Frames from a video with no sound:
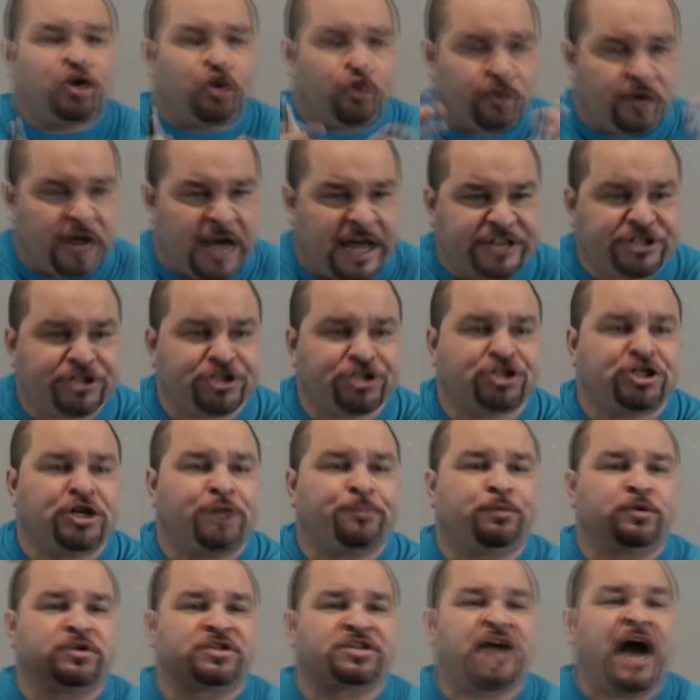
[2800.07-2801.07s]
your
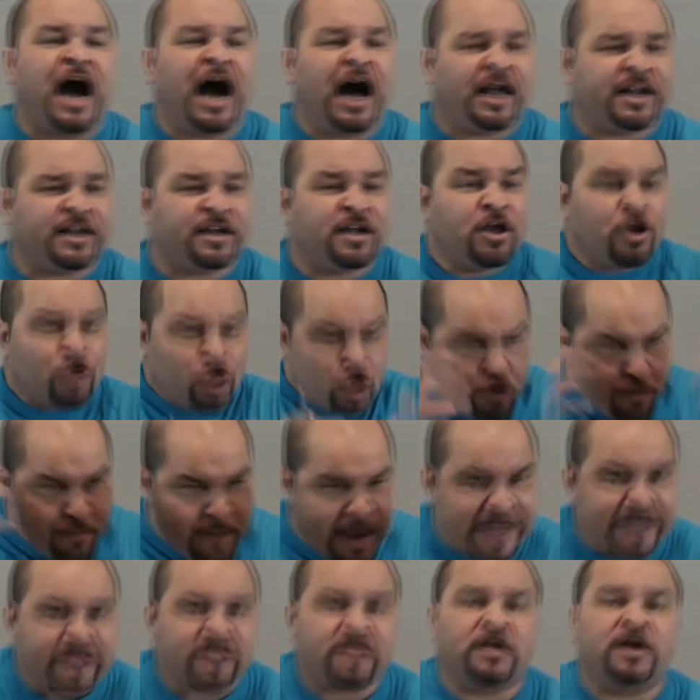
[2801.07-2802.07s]
relationship with God and you
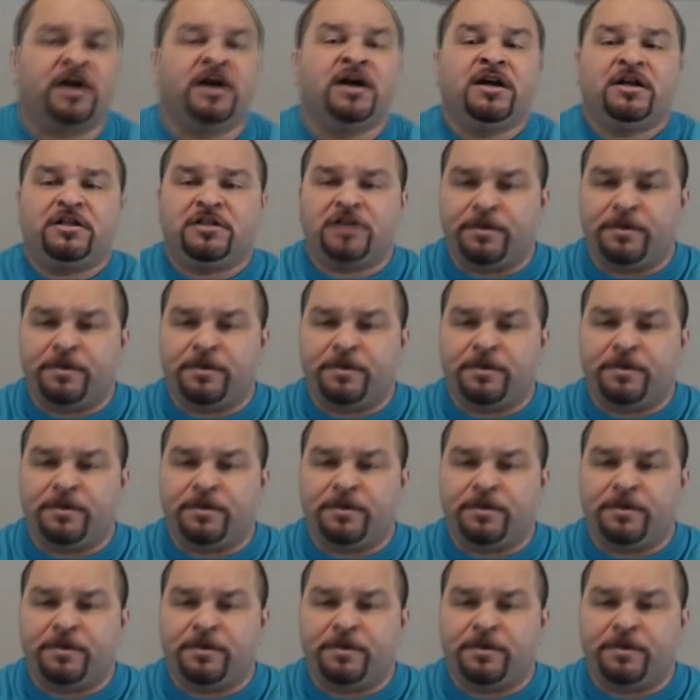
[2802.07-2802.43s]
make the,